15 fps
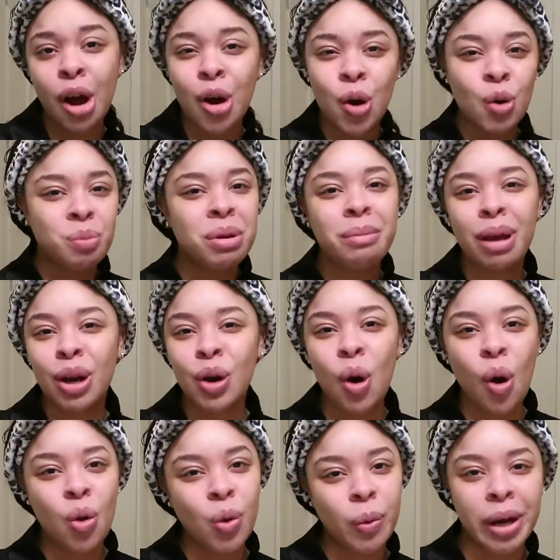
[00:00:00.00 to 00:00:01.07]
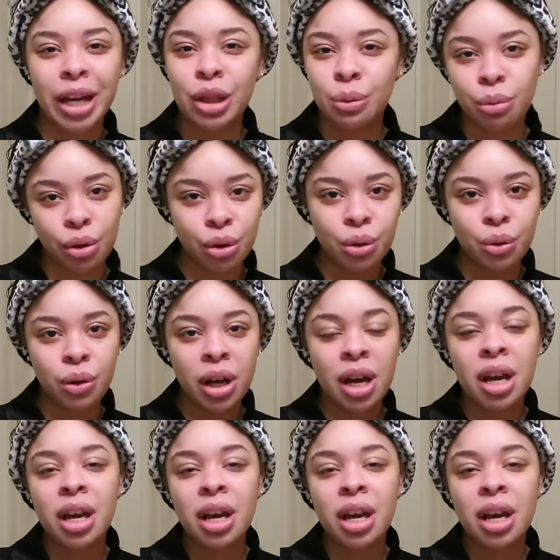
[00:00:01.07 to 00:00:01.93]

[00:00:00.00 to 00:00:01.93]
I hope you made it all the way through.